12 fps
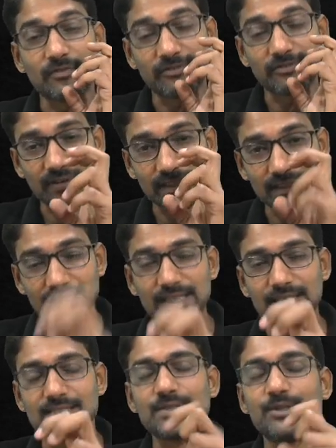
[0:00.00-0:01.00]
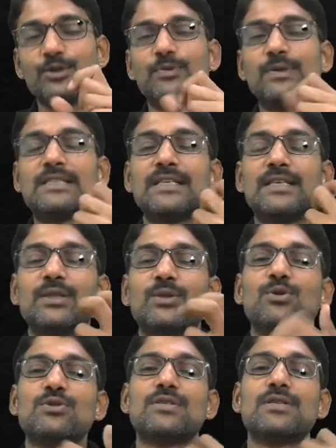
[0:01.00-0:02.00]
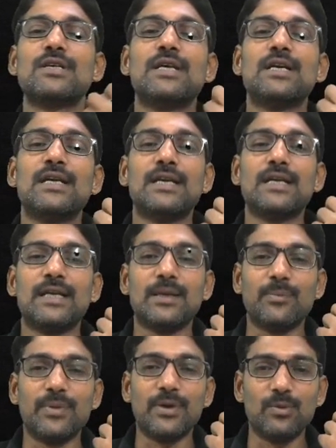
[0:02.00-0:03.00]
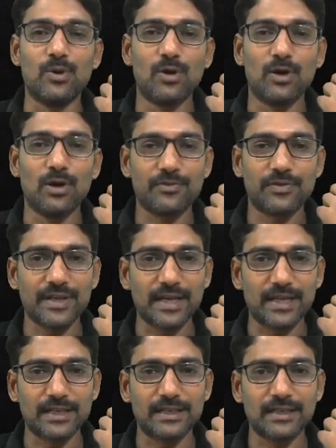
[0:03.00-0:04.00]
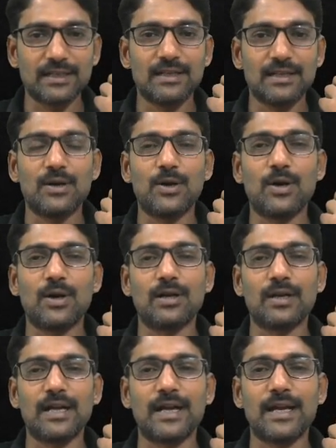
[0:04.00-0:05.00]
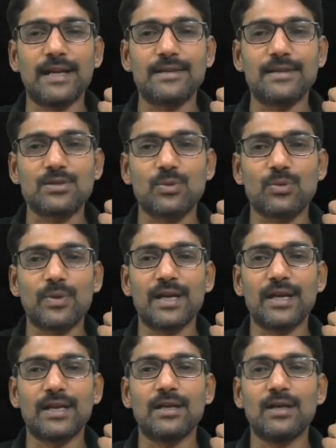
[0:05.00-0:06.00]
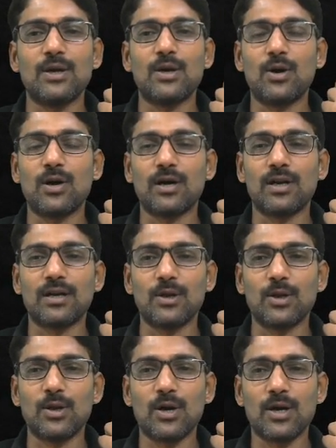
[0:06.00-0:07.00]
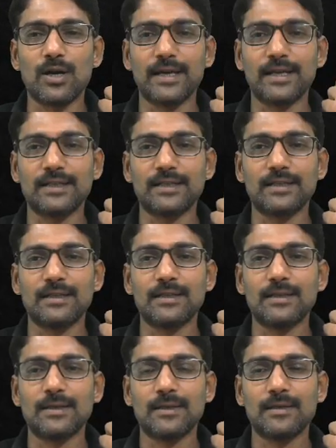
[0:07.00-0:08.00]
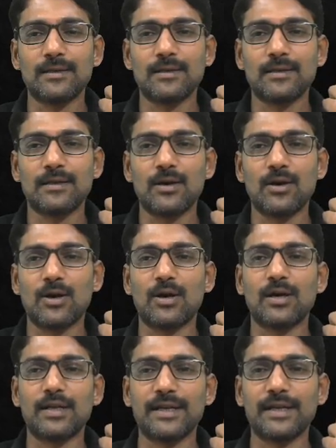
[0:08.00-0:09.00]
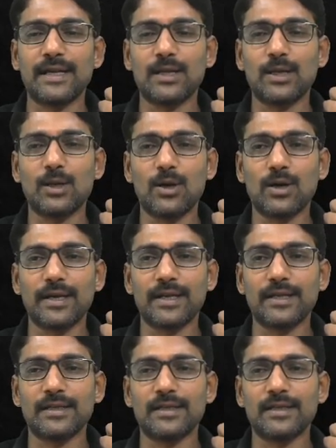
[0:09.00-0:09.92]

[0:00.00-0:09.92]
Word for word: for this you will see those big O of n or n square or log n or n log n